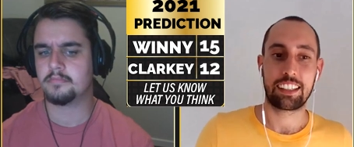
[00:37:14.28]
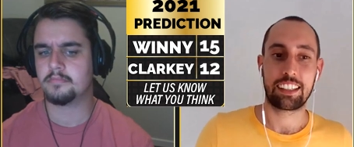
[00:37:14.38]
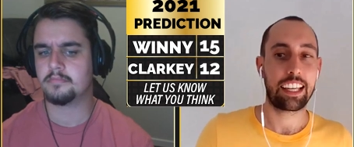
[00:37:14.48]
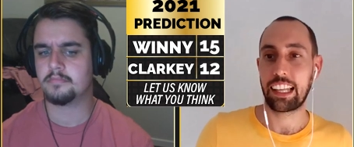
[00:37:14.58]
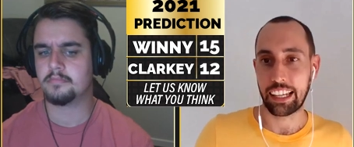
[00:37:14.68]

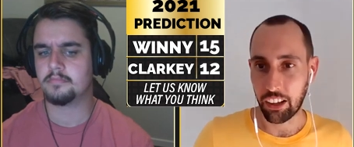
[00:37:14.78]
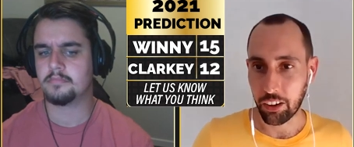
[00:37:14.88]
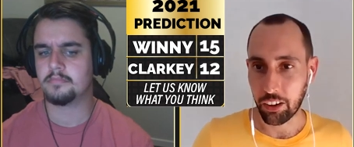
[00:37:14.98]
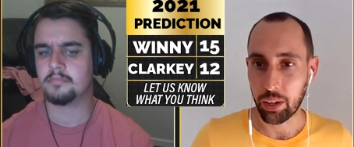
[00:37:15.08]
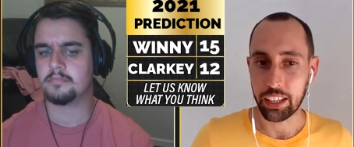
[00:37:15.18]
Speaker 1: to, let
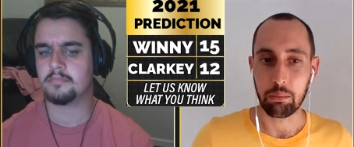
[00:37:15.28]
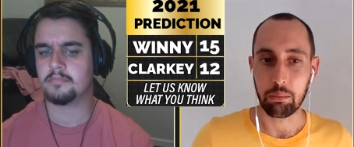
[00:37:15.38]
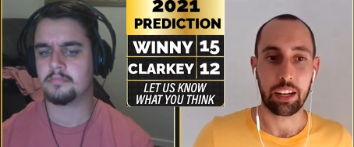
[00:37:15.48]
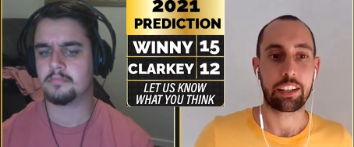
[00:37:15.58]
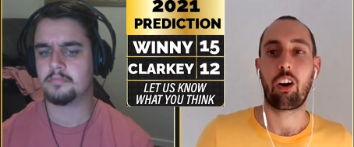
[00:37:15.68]
alone winning
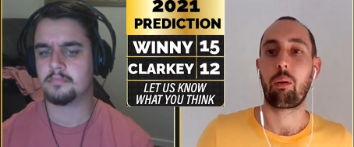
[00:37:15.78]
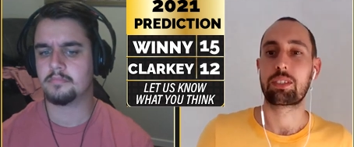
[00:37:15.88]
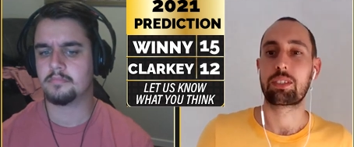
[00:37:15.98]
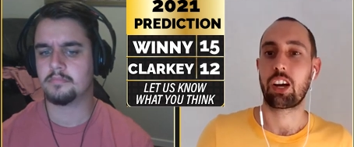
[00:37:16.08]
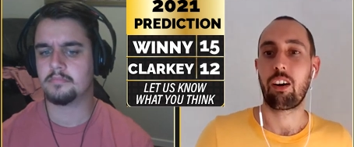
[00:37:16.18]
the bloody
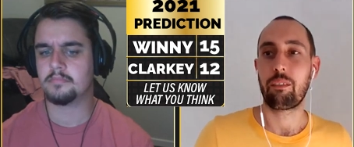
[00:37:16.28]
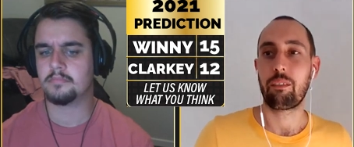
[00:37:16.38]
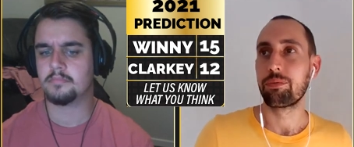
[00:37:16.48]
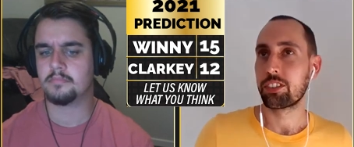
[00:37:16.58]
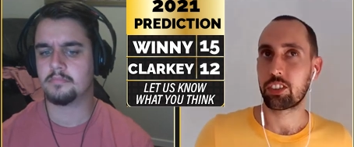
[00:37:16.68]
comp. So
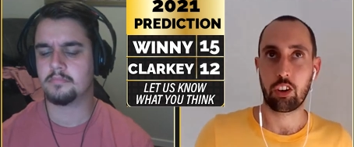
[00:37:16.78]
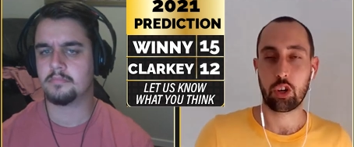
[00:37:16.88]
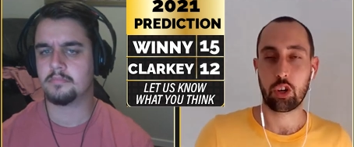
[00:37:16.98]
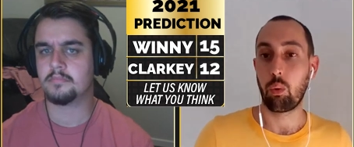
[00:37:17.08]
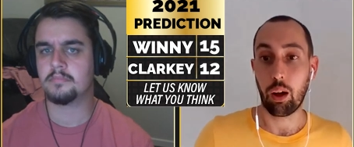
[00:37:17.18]
I'm
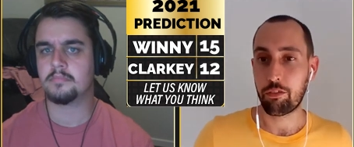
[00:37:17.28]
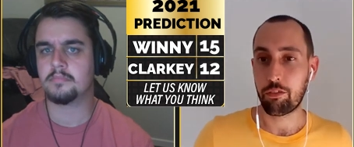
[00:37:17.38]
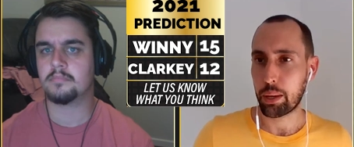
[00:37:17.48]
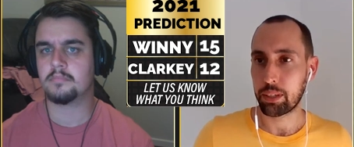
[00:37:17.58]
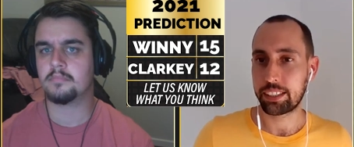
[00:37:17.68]
not sure
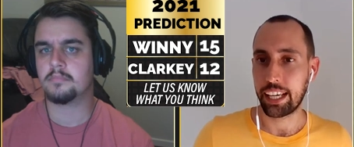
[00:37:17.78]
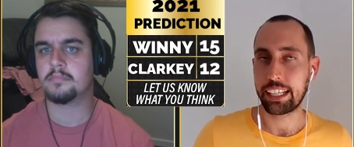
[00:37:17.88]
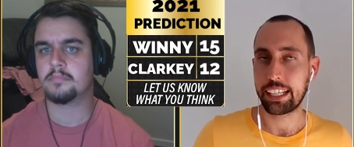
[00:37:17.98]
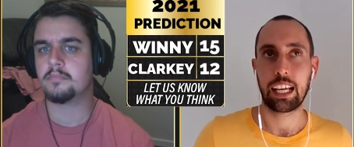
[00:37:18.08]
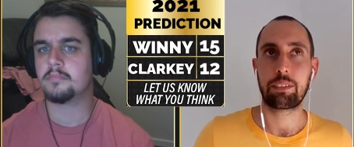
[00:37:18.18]
what if people are
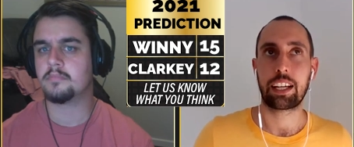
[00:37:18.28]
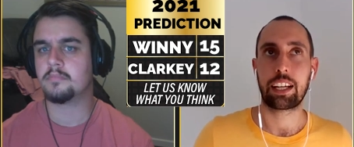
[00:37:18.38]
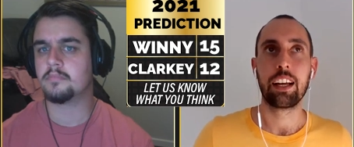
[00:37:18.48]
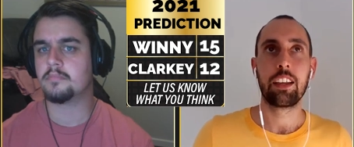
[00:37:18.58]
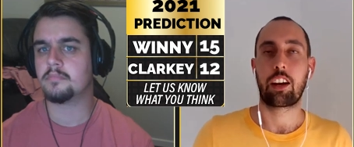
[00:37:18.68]
seeing
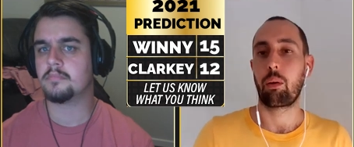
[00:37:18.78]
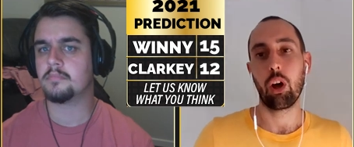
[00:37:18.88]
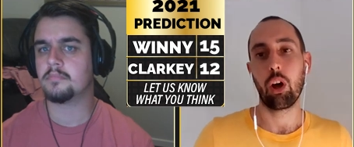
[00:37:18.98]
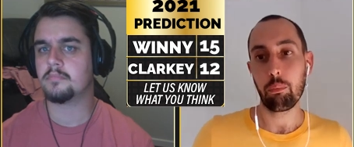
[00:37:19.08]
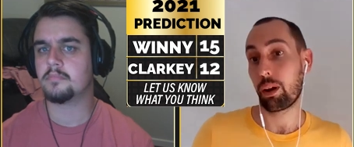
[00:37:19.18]
something that
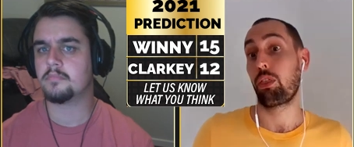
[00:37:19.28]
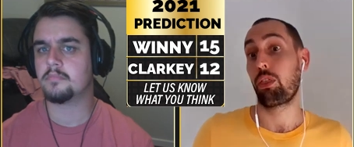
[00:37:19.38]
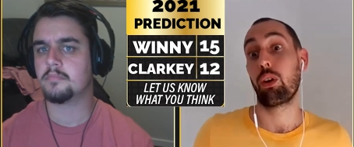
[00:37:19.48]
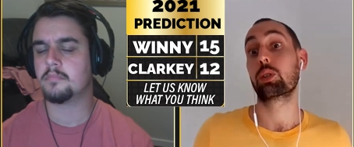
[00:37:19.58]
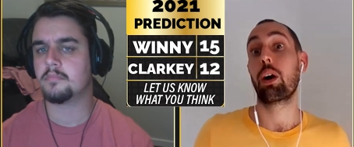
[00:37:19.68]
I'm not, but
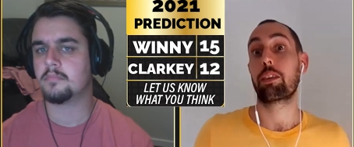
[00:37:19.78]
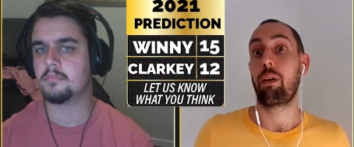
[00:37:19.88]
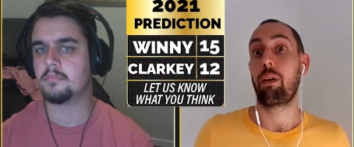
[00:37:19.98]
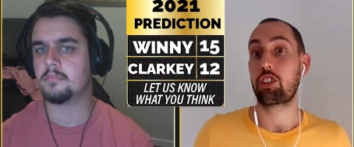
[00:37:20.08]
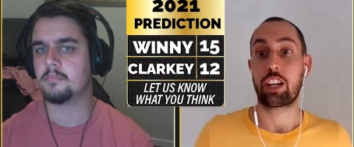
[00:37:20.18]
I thought it's
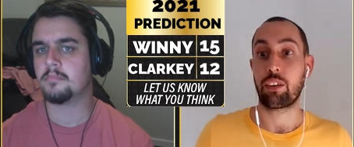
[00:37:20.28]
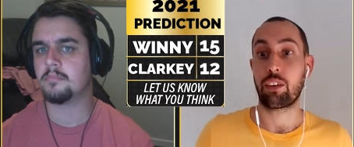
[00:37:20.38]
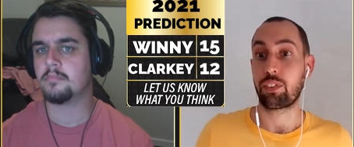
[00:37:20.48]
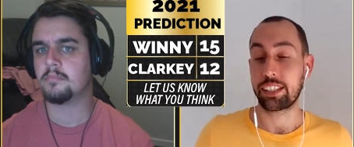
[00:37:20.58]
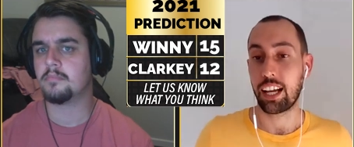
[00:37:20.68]
worth
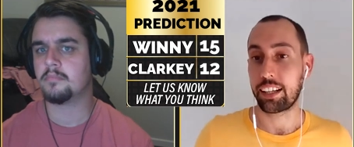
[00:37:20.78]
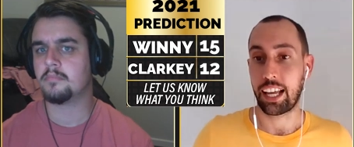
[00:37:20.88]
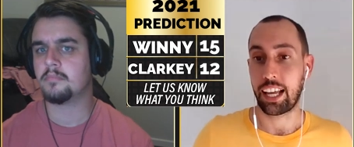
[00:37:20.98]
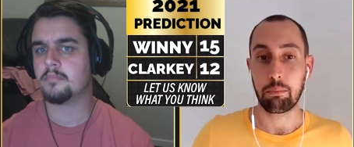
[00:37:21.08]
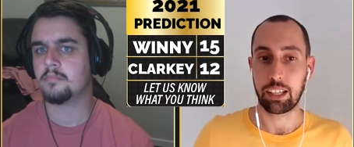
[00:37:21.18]
mentioning if they
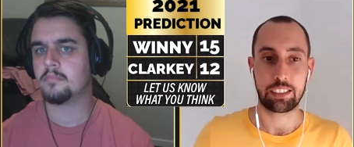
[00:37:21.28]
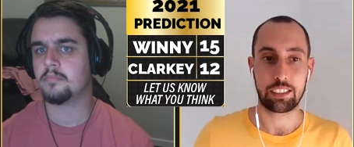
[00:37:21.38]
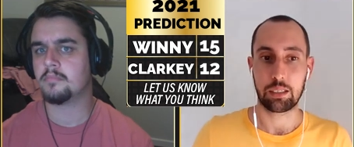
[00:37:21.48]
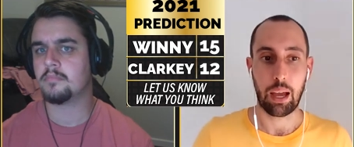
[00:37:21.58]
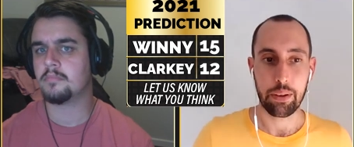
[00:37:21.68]
start
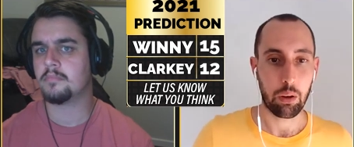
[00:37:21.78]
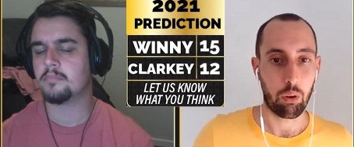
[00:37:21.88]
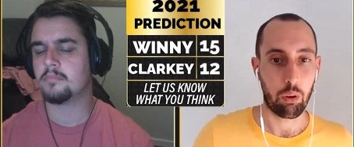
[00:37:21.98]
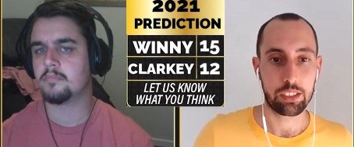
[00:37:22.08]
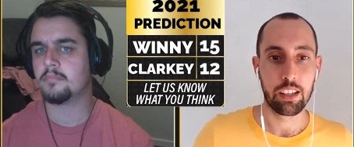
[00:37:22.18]
gangbusters. Maybe
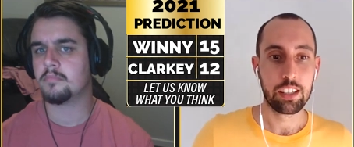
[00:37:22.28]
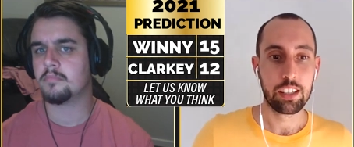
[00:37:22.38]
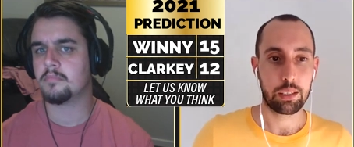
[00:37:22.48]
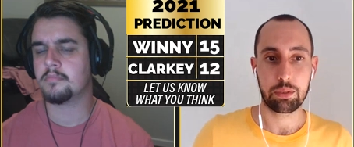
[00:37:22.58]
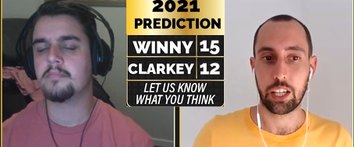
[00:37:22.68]
there was
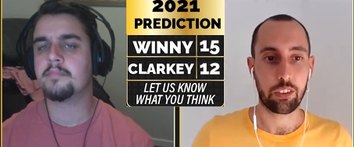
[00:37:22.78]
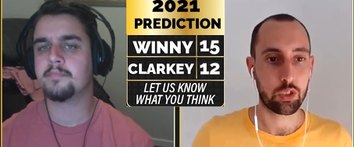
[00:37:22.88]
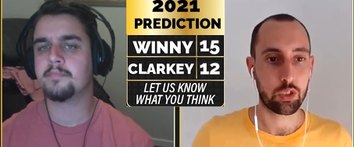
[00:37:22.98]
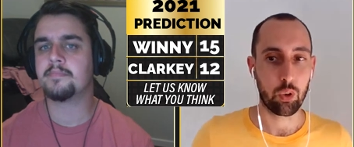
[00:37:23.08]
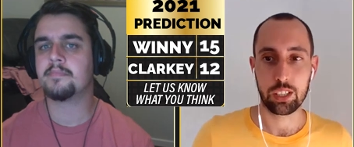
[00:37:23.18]
some
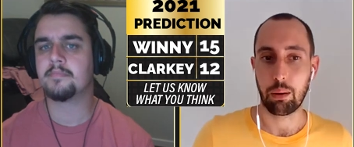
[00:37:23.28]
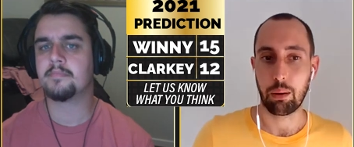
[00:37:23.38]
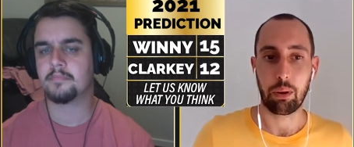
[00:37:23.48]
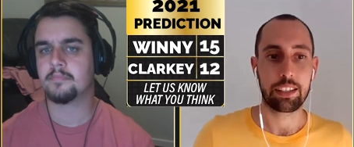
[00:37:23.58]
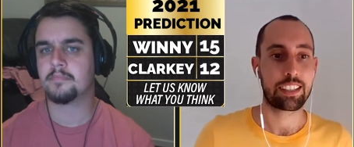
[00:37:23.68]
secret sauce
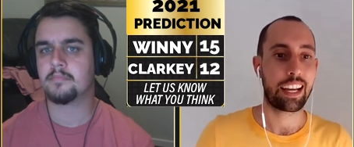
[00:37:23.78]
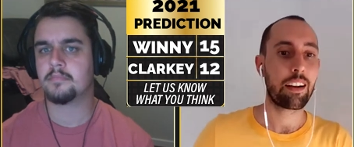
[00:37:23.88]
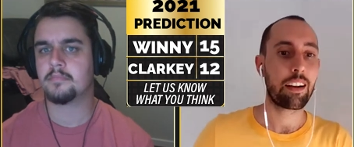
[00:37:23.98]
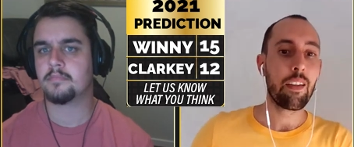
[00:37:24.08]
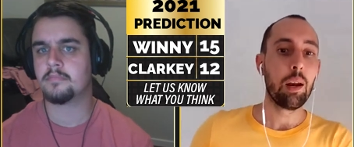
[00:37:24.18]
somebody's
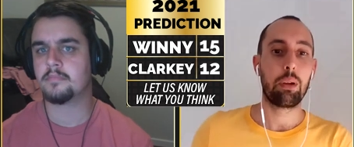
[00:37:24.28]
seen.